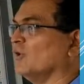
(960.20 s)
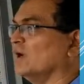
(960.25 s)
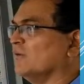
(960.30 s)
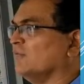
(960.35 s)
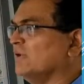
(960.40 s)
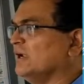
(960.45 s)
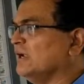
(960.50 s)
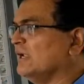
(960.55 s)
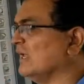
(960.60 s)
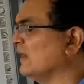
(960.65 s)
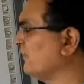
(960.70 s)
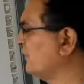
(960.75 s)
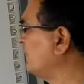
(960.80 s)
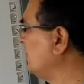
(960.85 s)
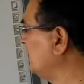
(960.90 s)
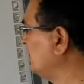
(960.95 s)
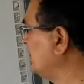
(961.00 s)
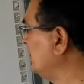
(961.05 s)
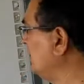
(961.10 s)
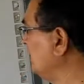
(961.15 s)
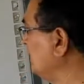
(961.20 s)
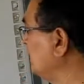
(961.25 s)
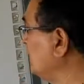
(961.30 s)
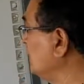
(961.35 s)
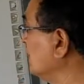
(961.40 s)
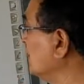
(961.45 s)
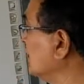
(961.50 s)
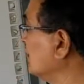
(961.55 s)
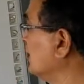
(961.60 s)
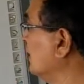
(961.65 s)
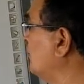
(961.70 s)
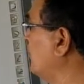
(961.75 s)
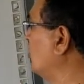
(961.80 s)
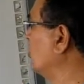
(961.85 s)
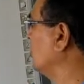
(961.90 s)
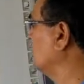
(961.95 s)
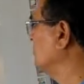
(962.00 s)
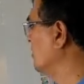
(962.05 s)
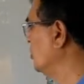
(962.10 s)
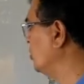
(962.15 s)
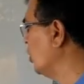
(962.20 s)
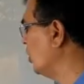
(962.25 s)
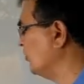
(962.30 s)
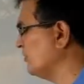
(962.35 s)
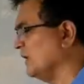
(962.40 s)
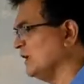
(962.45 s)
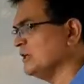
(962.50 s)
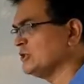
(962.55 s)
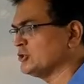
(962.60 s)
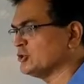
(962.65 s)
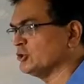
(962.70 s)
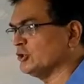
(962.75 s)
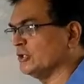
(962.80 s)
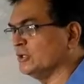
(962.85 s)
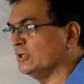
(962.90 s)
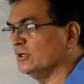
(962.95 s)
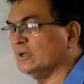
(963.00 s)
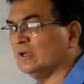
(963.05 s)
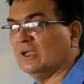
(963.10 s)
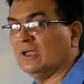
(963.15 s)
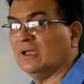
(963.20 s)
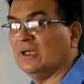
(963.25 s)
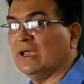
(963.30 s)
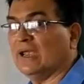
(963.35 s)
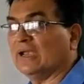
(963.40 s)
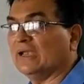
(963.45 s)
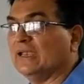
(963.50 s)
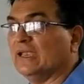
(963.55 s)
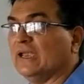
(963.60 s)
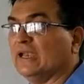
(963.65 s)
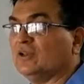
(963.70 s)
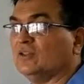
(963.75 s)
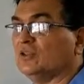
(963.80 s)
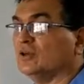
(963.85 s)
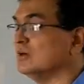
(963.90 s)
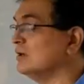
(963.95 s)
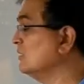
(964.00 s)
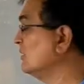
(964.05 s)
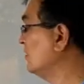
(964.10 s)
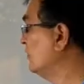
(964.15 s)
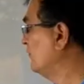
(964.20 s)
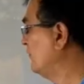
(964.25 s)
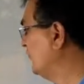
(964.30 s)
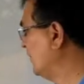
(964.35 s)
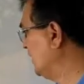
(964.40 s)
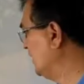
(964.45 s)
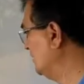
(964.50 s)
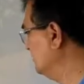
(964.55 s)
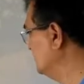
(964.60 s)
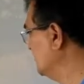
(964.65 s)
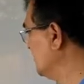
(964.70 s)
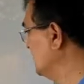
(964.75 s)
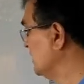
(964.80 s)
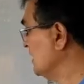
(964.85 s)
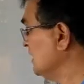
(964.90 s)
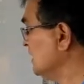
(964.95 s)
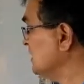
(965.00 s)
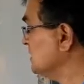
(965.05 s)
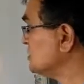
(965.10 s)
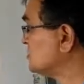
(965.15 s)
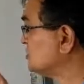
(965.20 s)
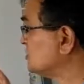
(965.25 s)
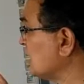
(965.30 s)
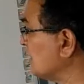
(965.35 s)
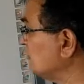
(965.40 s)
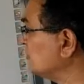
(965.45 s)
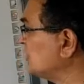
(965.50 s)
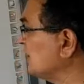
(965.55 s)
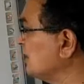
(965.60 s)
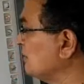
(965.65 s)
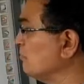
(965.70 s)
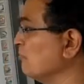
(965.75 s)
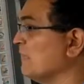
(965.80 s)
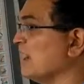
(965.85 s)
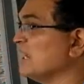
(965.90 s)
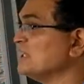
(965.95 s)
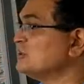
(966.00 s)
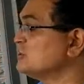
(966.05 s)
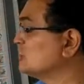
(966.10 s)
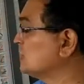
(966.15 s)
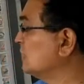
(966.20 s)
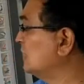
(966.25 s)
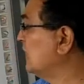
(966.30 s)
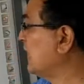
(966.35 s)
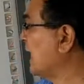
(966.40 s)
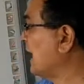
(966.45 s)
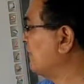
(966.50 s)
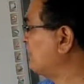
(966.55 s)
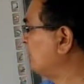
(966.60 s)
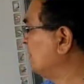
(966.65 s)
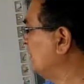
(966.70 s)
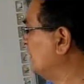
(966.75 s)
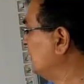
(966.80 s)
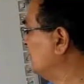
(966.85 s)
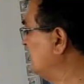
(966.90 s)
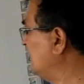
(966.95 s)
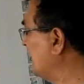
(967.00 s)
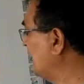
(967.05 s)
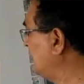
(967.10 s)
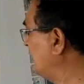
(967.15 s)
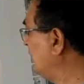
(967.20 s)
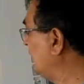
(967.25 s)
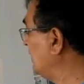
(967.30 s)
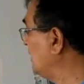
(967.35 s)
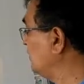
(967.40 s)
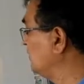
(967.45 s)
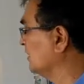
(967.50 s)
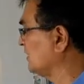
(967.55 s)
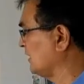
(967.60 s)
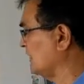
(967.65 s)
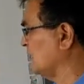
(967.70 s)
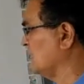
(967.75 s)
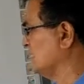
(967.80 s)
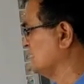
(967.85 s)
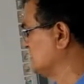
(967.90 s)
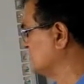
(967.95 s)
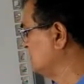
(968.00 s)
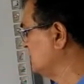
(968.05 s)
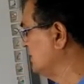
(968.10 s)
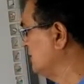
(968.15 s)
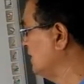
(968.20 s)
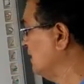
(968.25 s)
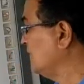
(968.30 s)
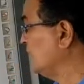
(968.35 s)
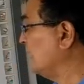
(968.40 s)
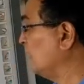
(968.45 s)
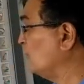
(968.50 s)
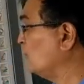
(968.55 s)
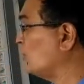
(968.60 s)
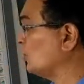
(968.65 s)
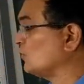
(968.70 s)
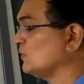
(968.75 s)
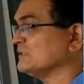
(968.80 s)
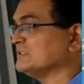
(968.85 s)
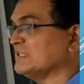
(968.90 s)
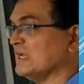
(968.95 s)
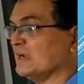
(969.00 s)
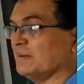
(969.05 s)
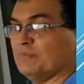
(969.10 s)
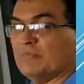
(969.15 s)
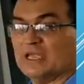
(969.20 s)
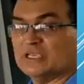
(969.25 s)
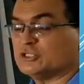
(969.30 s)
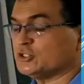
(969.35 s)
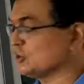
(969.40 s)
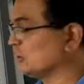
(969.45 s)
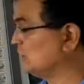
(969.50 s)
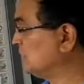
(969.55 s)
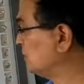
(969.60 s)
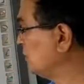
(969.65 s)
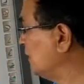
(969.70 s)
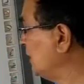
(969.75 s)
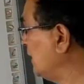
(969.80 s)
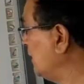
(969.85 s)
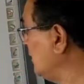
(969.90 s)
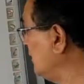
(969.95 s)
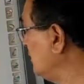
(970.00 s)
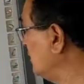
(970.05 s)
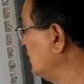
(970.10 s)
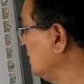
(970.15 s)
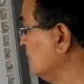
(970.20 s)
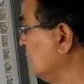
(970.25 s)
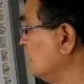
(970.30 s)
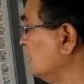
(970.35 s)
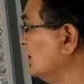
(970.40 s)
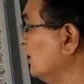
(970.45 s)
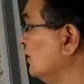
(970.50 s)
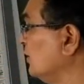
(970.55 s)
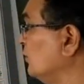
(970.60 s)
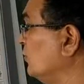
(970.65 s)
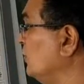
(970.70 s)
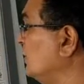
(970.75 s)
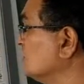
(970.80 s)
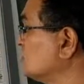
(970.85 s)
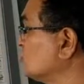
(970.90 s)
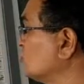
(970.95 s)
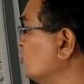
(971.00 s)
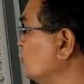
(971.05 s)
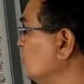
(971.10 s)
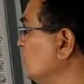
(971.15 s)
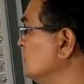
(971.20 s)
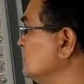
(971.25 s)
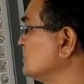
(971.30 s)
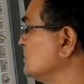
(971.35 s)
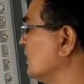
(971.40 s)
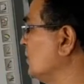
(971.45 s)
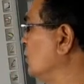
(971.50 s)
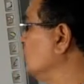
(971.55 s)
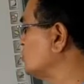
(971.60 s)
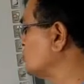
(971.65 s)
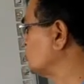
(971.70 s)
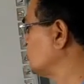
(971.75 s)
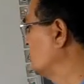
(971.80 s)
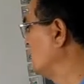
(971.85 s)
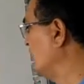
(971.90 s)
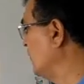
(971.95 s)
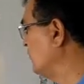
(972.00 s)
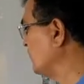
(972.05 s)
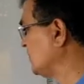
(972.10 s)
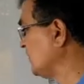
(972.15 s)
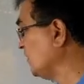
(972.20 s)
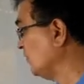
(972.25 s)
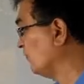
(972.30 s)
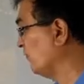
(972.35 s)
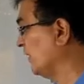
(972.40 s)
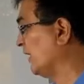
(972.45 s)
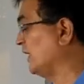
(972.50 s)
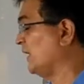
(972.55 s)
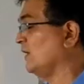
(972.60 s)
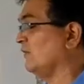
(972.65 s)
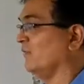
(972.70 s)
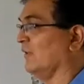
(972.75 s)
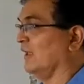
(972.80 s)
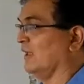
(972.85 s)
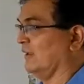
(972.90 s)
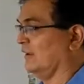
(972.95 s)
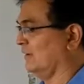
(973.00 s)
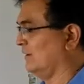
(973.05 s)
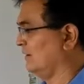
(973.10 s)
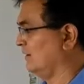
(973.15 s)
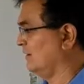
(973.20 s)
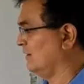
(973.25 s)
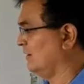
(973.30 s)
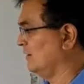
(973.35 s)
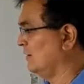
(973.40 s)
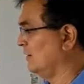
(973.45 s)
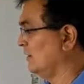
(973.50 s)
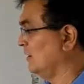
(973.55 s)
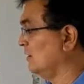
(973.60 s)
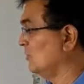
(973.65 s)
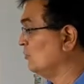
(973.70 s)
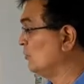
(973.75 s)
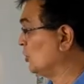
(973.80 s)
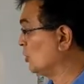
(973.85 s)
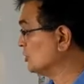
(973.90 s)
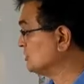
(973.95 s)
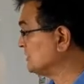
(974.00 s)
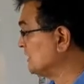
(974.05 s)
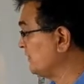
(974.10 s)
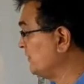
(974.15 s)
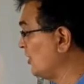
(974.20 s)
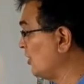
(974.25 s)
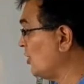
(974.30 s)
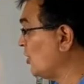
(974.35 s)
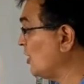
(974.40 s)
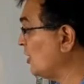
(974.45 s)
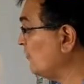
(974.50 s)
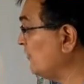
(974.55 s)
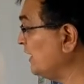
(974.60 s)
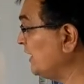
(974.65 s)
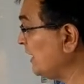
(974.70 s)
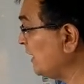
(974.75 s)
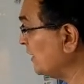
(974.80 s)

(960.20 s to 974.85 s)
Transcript: one will definitely come out of the domination and get the freedom. Something magical happened that day in the class. And what was that magical thing? The students understood everything very well. Because they were all very